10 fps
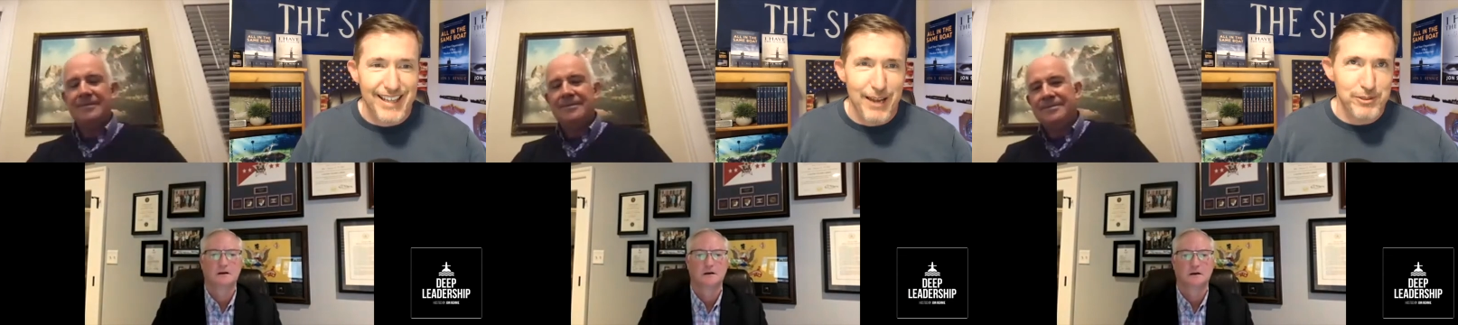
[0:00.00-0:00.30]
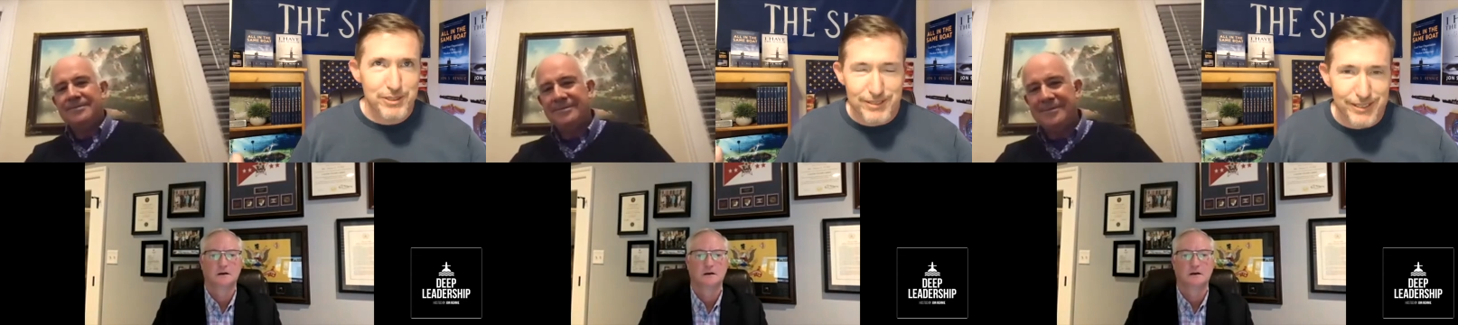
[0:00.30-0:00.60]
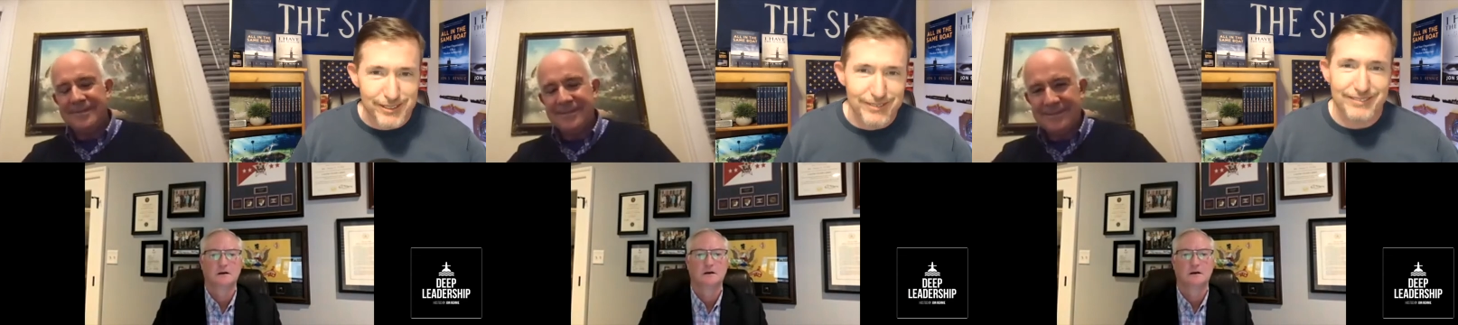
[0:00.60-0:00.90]
Speaker 1: And that was,
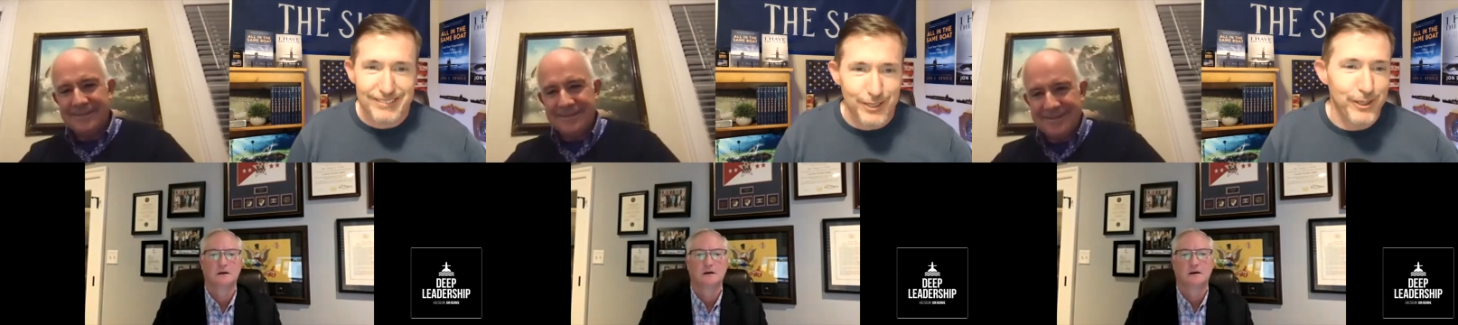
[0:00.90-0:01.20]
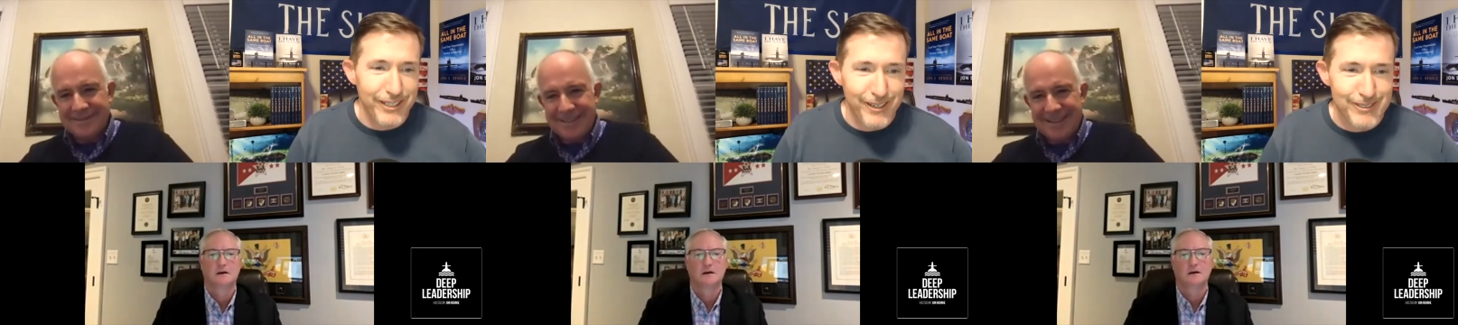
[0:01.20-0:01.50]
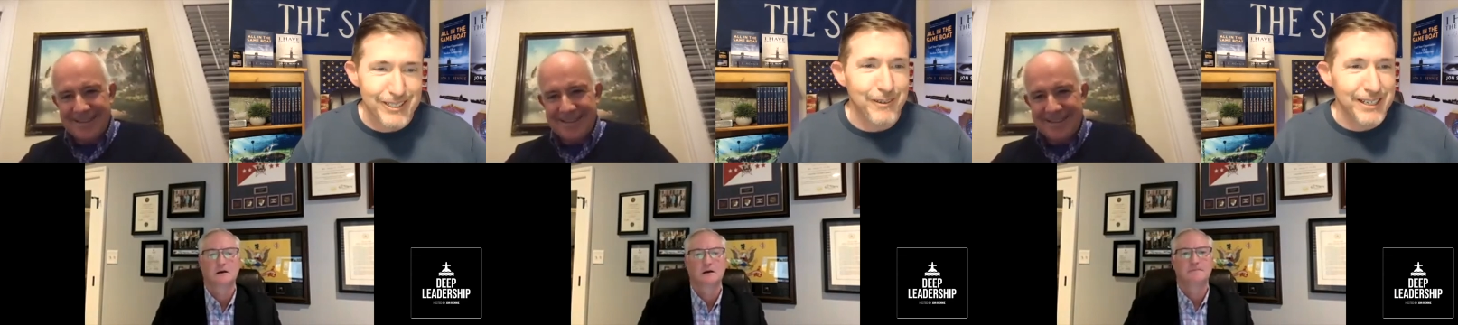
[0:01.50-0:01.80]
you know, 30
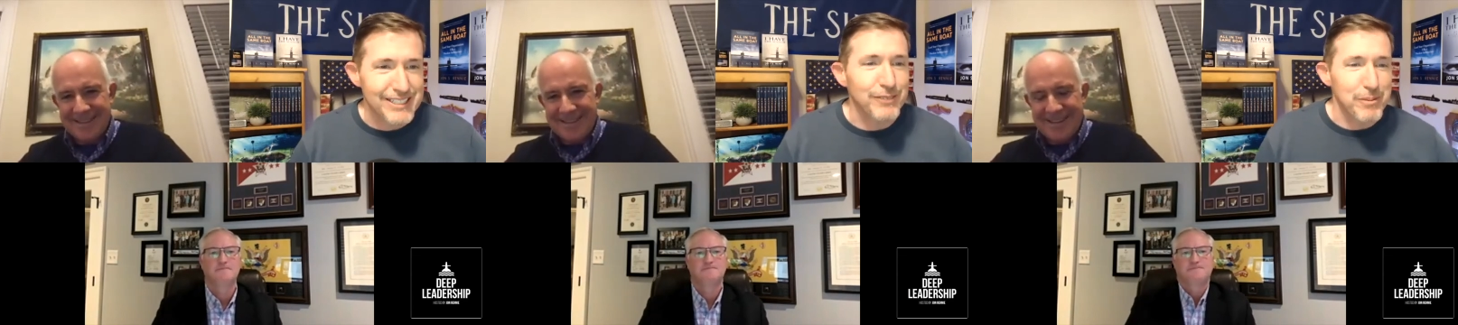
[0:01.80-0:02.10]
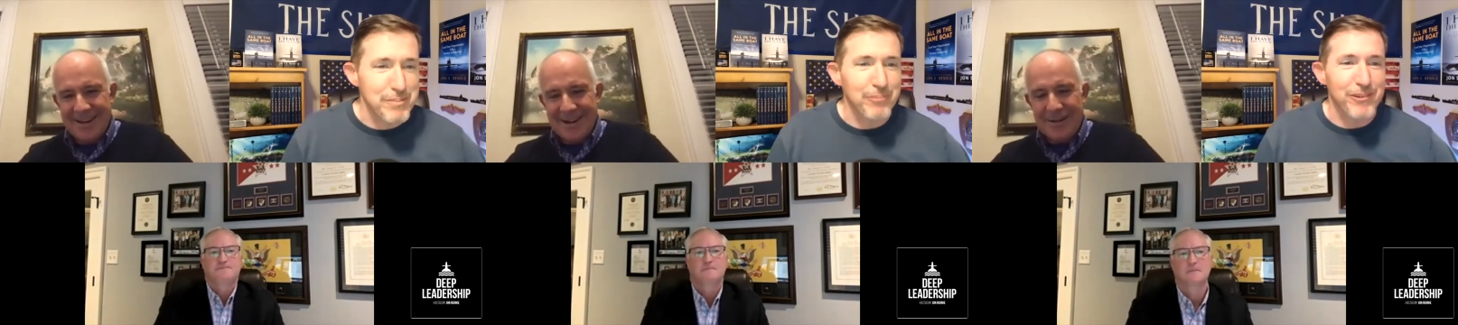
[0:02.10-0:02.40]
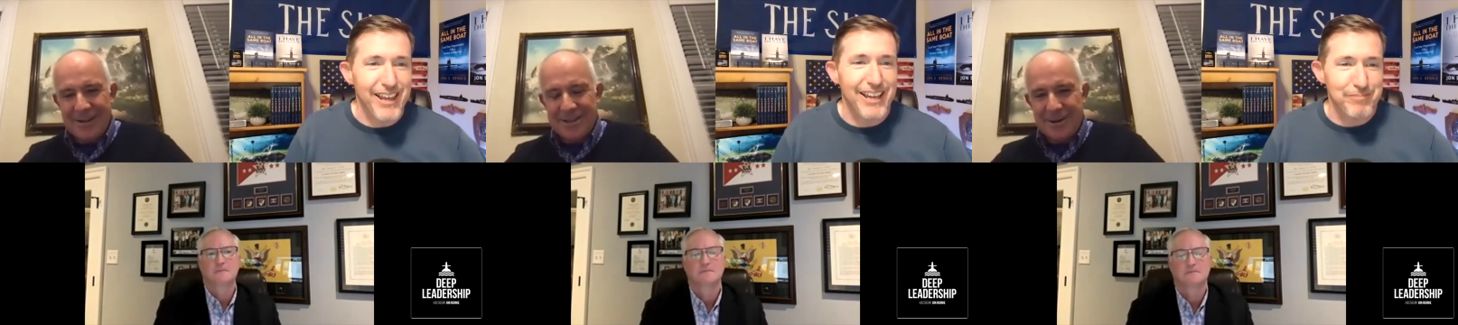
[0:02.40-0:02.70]
years ago. And I still oh, remember. Oh,
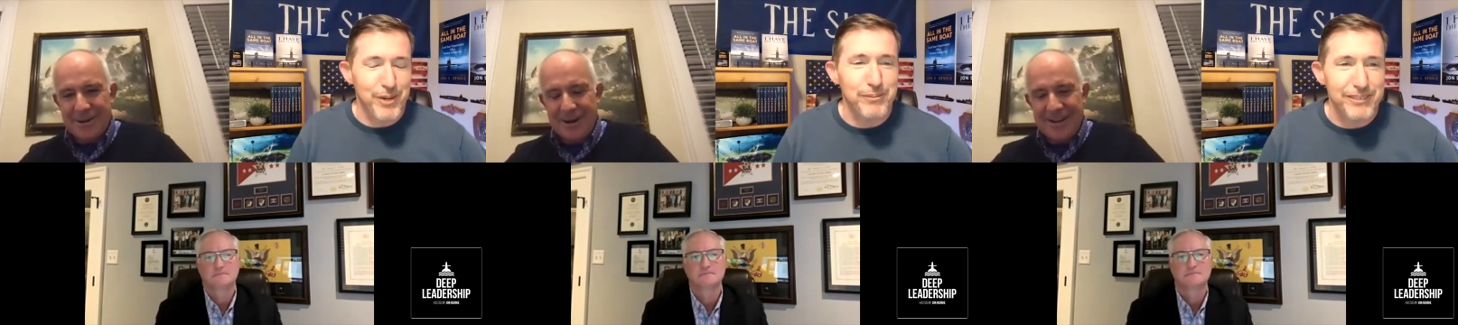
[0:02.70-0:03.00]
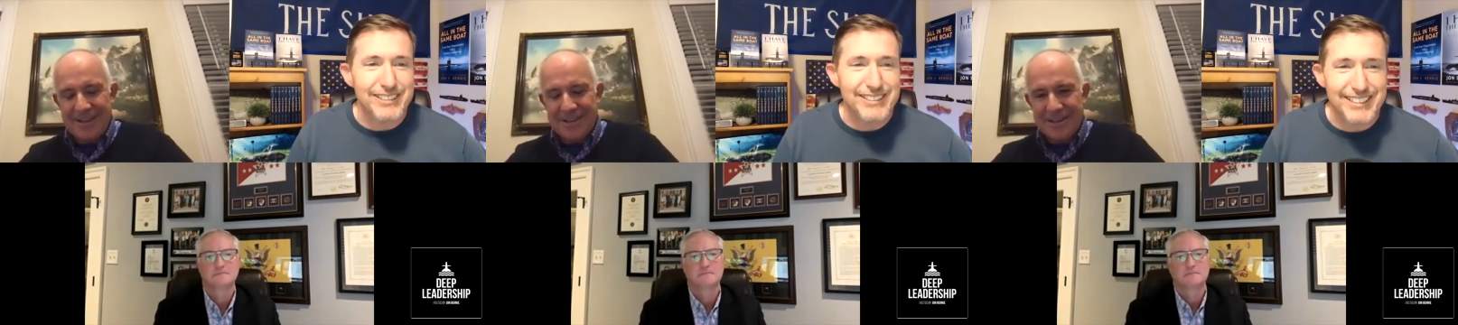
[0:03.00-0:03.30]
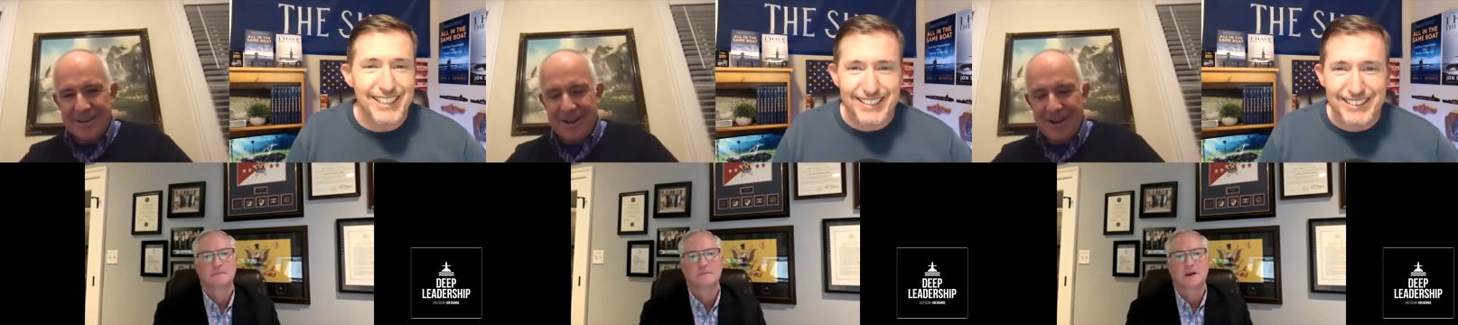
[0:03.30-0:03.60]
that's a that great, moment.
Speaker 2: that's a
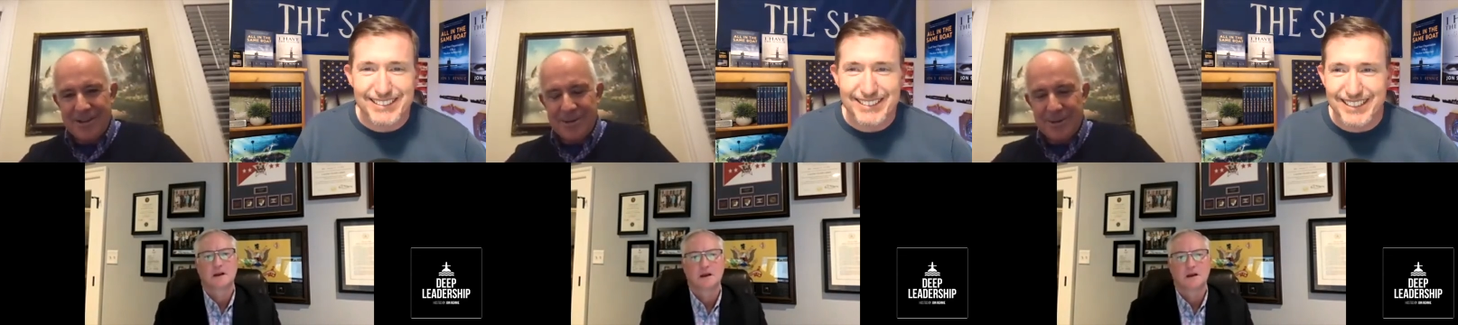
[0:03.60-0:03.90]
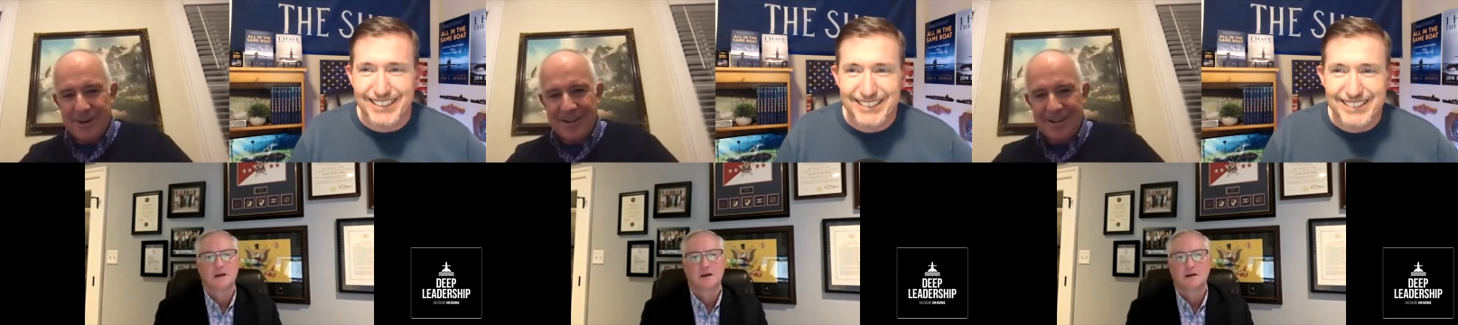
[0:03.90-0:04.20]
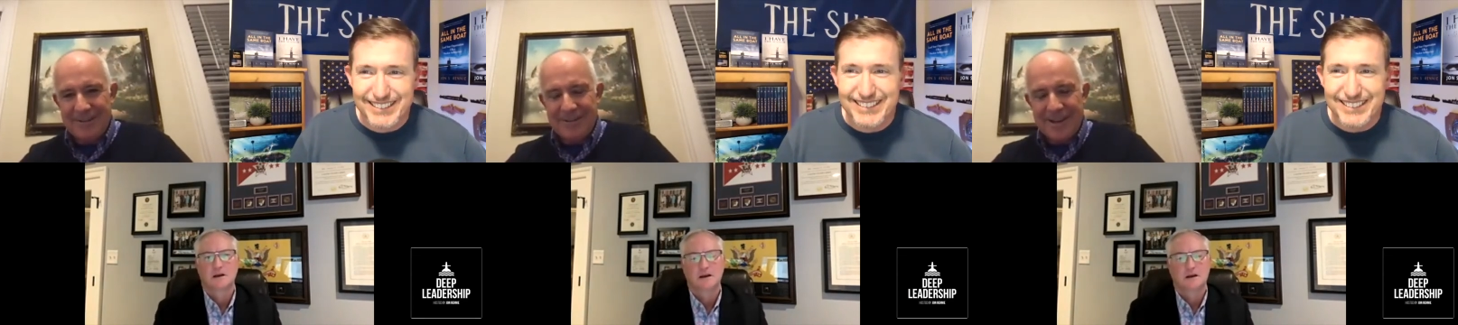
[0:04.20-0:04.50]
great story.
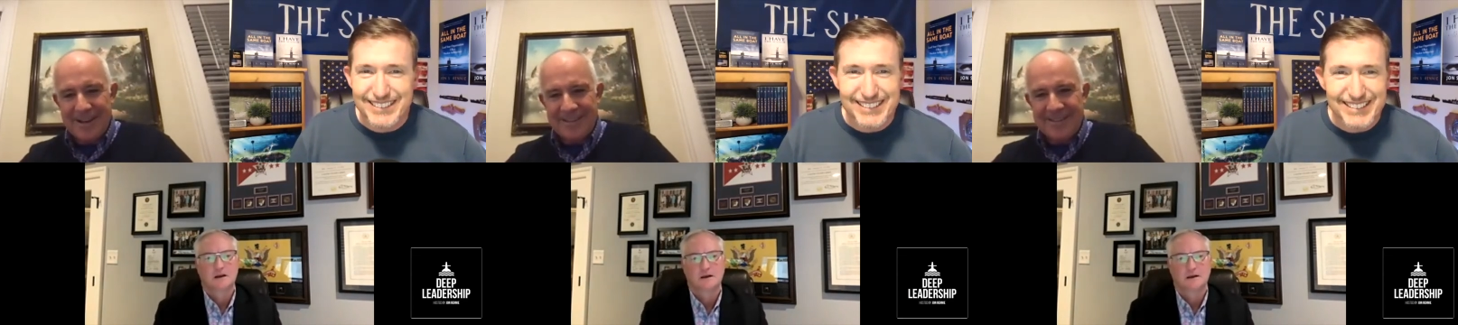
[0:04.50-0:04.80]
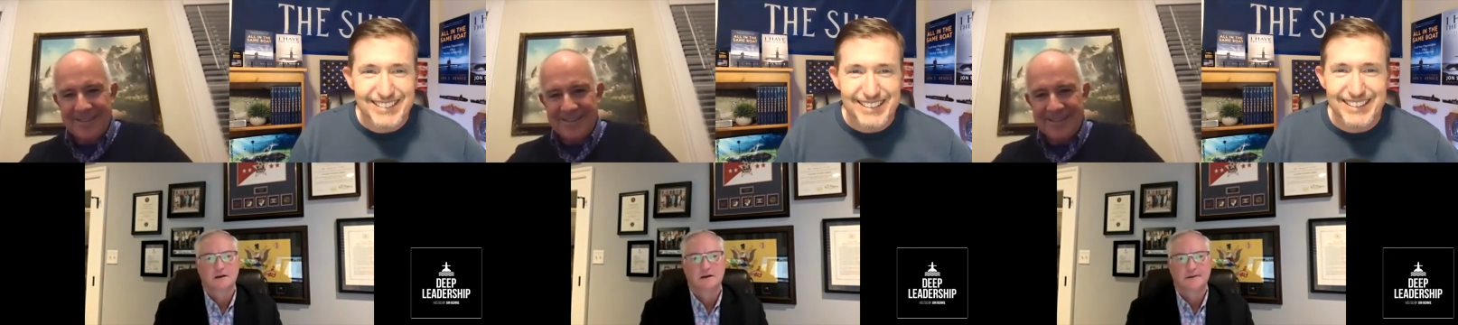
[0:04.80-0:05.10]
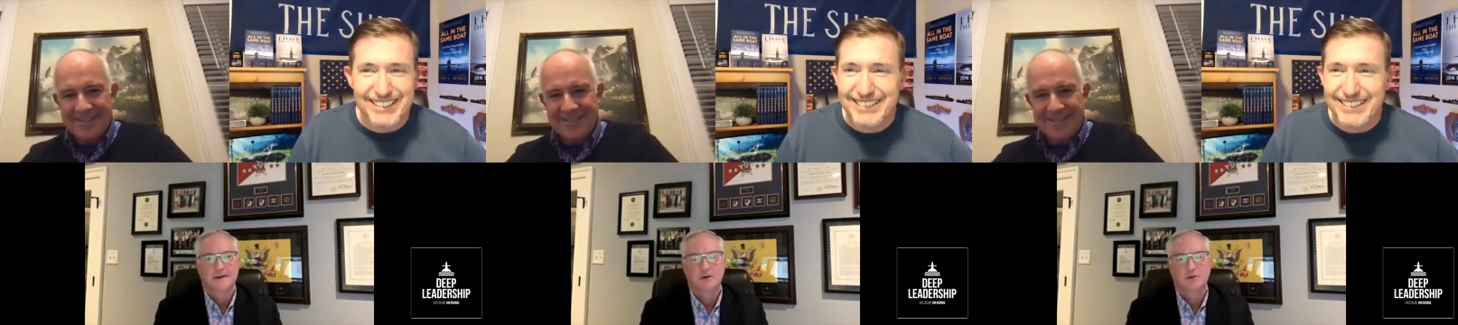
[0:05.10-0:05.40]
Love that.
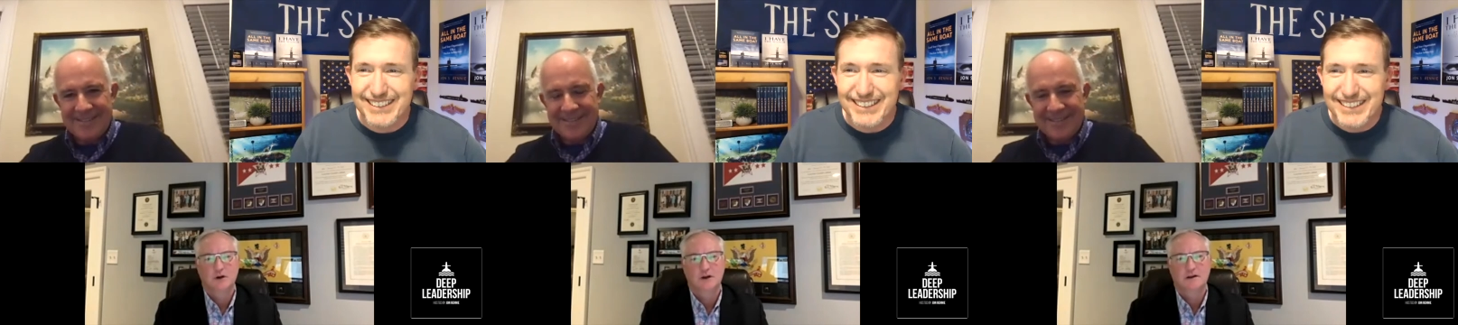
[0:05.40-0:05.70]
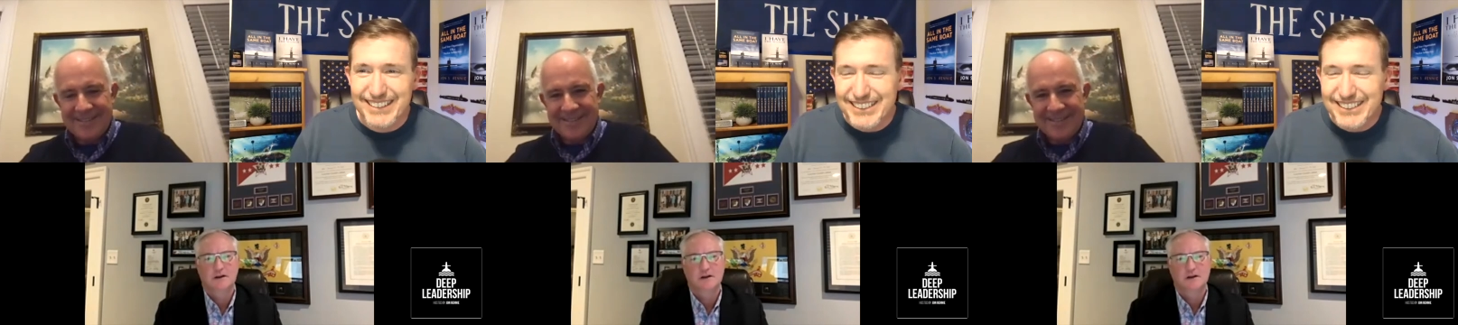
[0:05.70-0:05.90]
Yeah. It really